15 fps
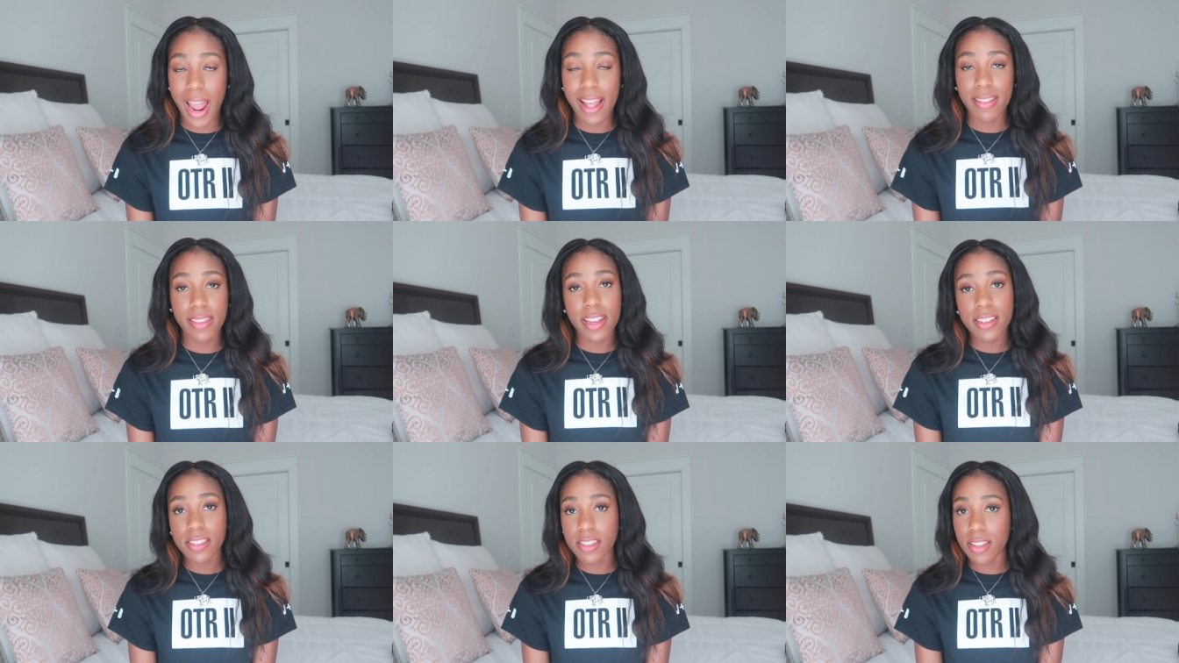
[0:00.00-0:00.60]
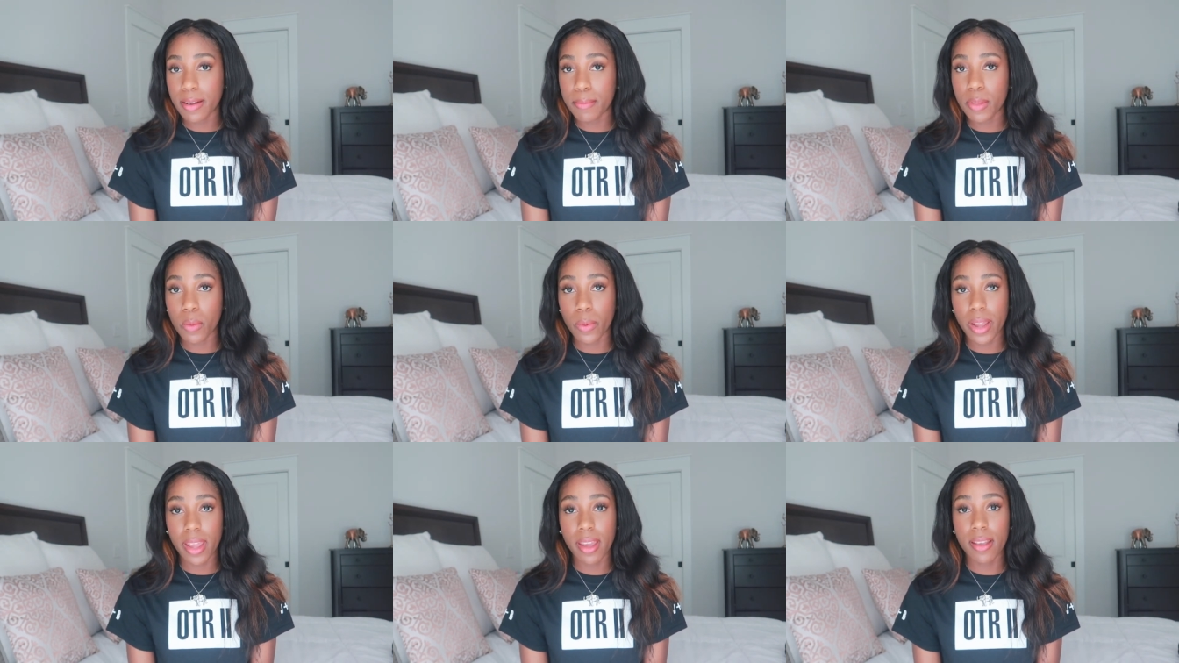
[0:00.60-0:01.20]
I teach them the
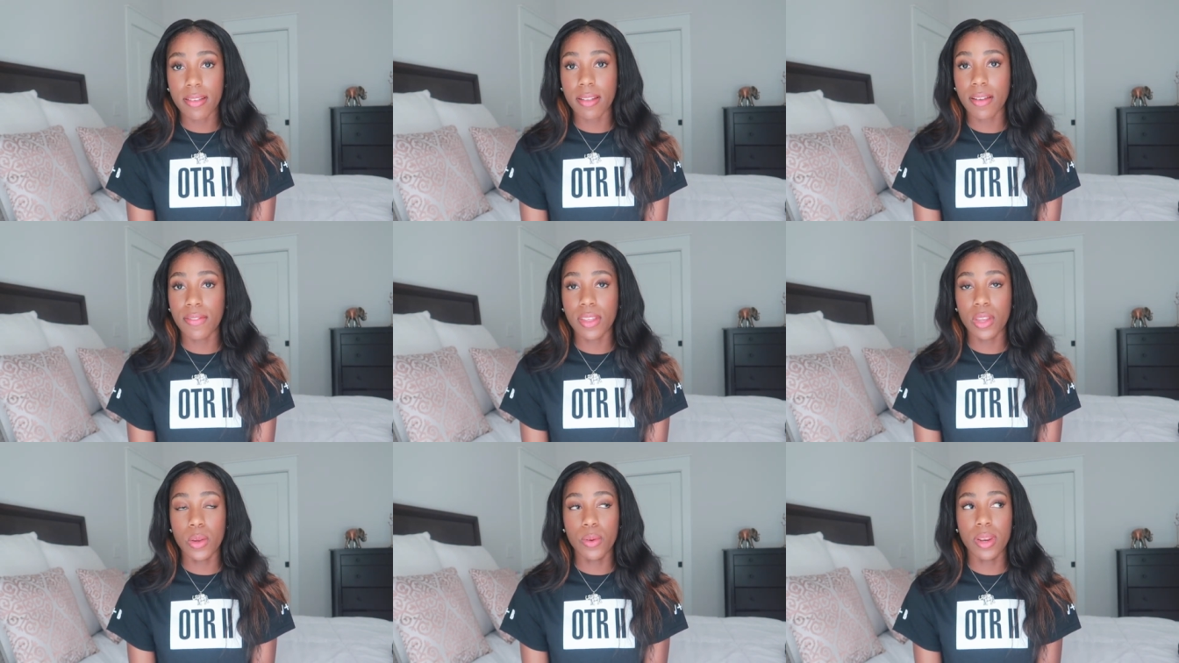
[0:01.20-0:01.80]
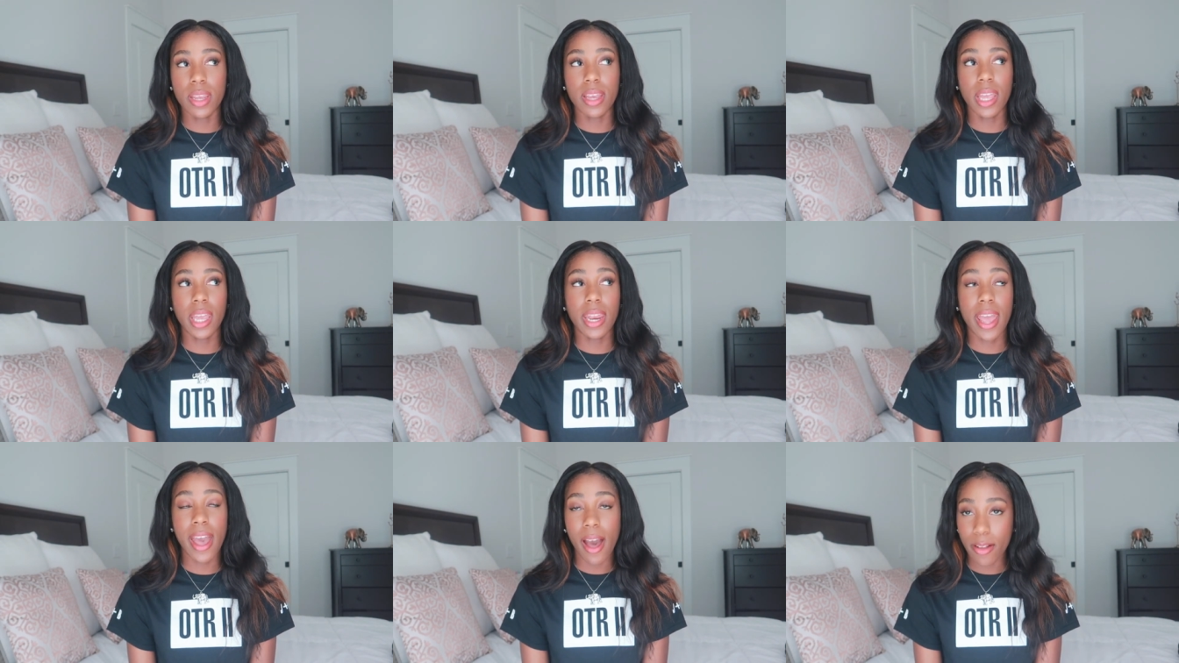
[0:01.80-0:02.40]
ways of the unit
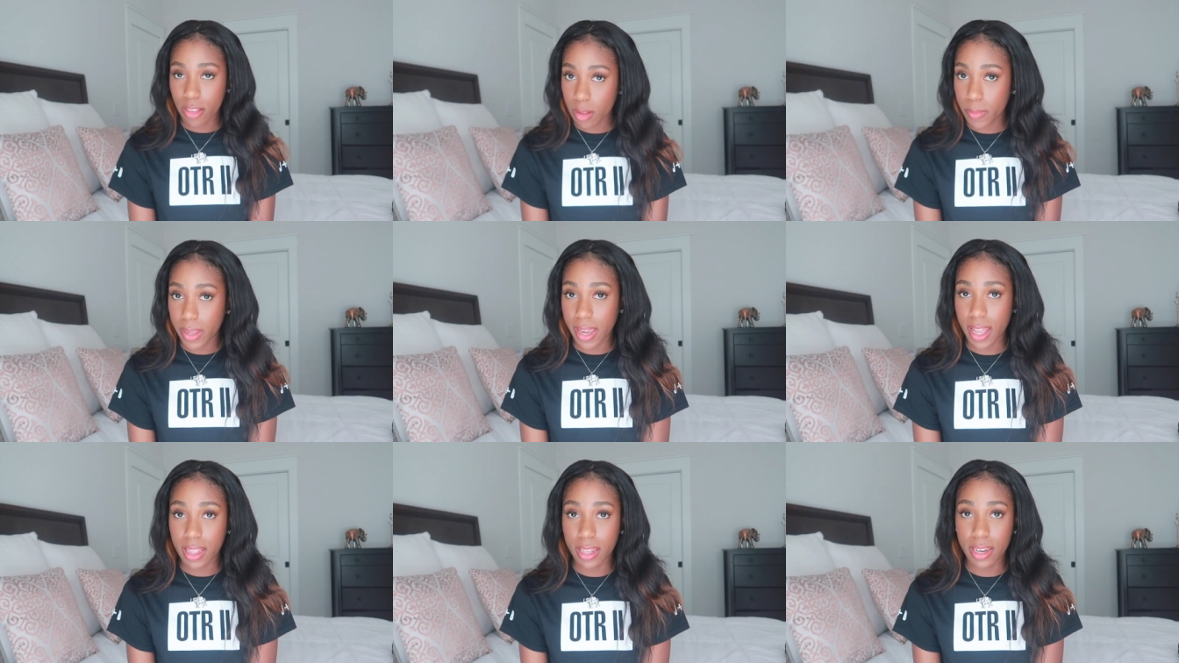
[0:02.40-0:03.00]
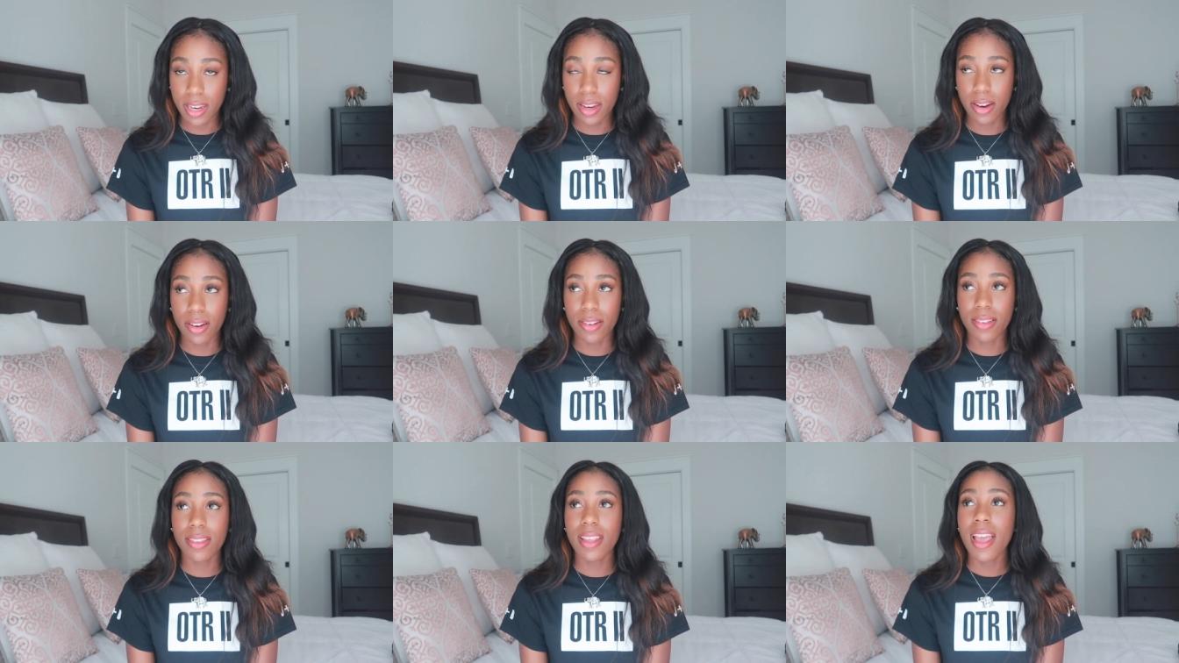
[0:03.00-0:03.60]
and how to be an L&D
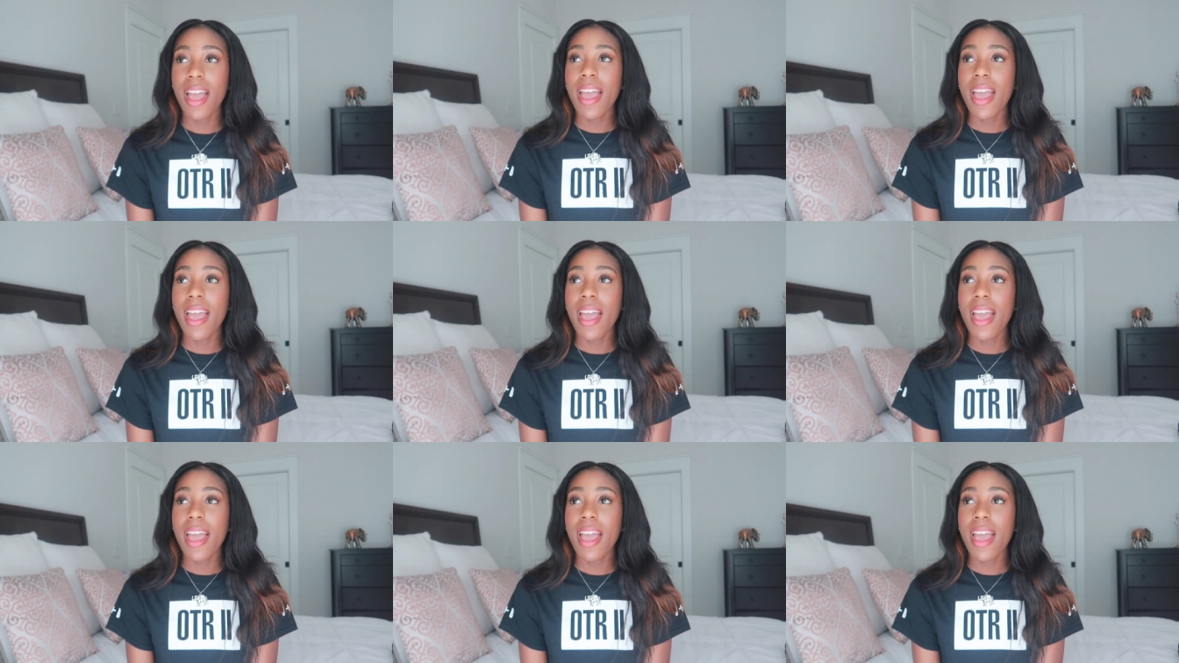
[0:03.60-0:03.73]
nurse,